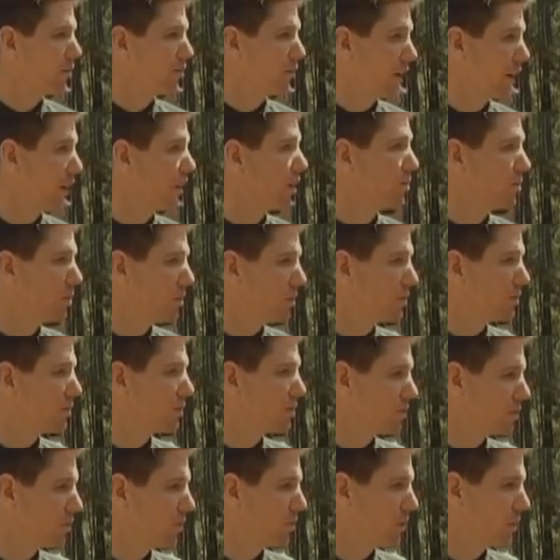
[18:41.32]
of
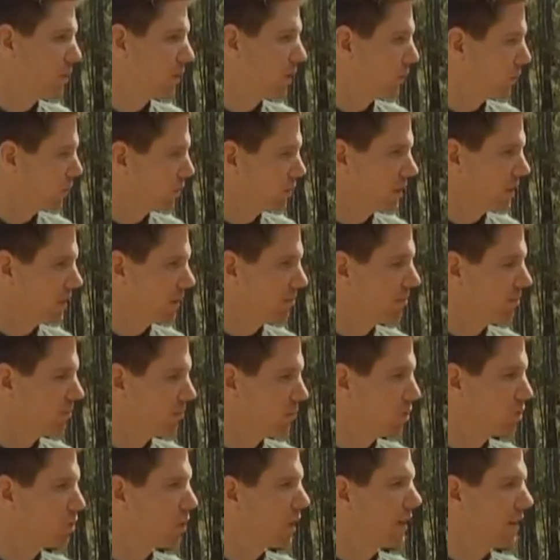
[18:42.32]
variables. So
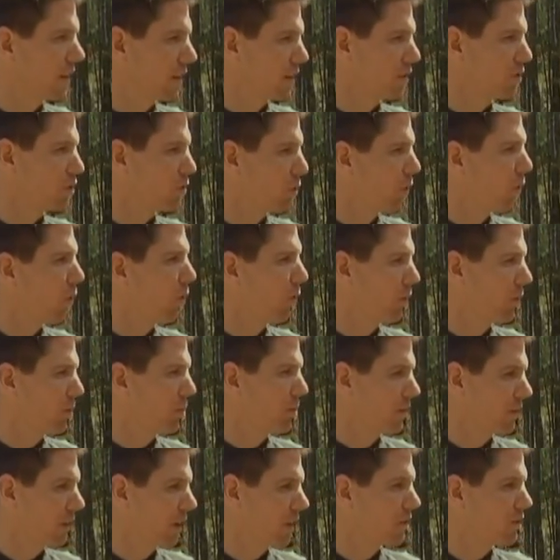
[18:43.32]
we're trying to control the
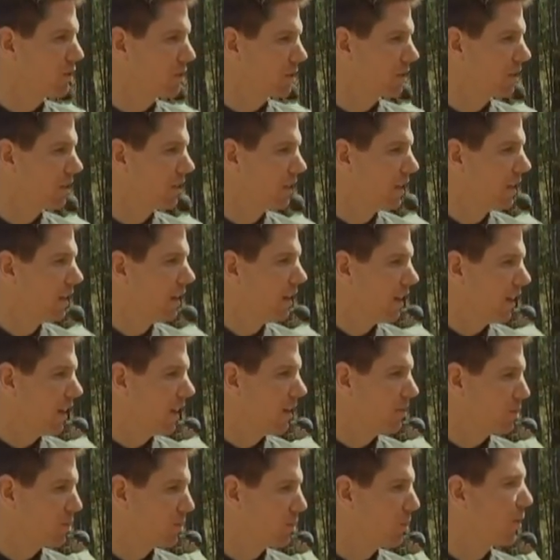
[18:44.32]
production.
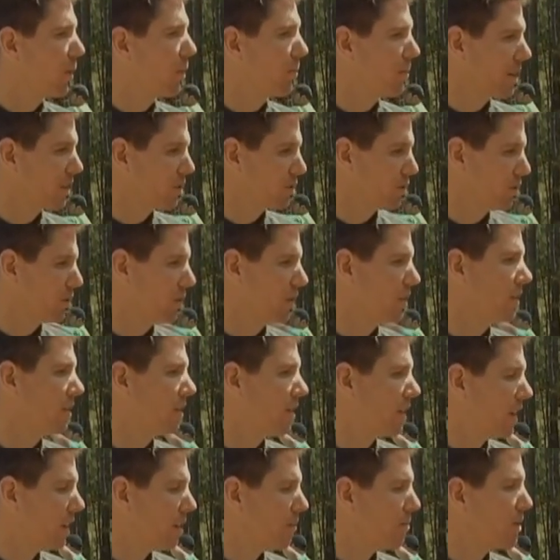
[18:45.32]
So we want to make sure the
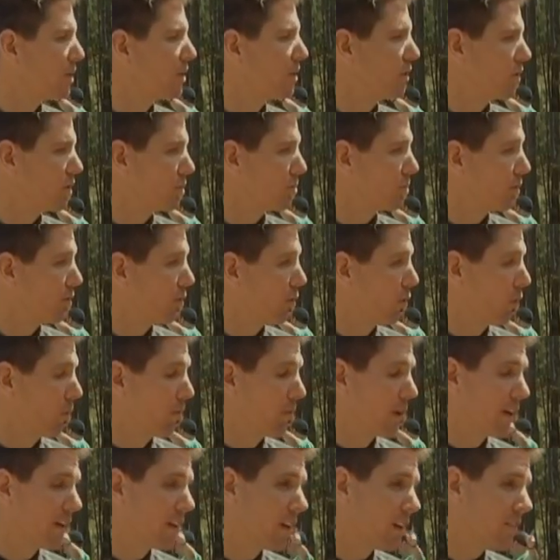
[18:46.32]
materials perform.
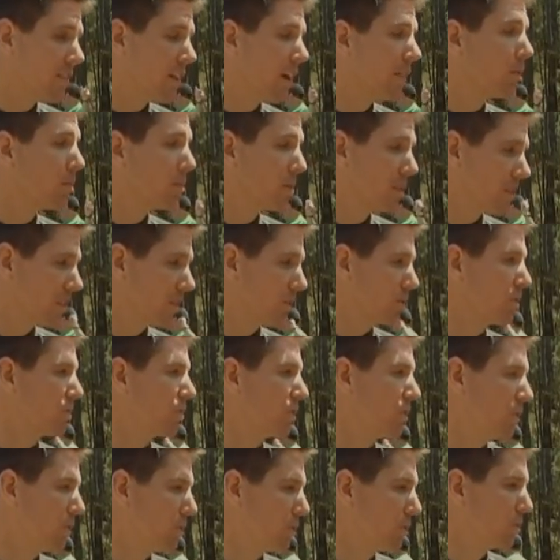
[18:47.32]
But it does have the potential
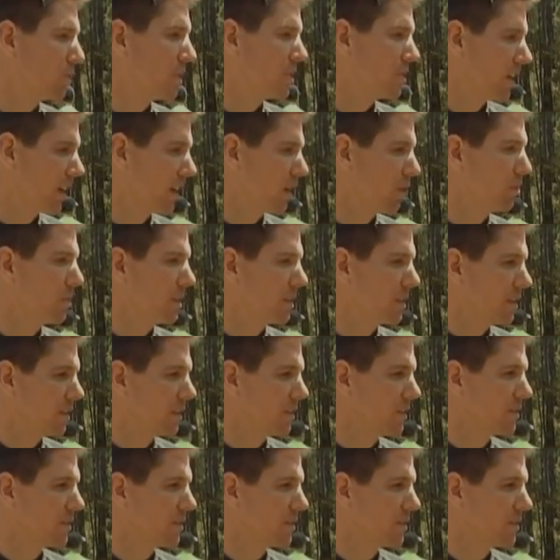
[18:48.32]
to use recycled materials.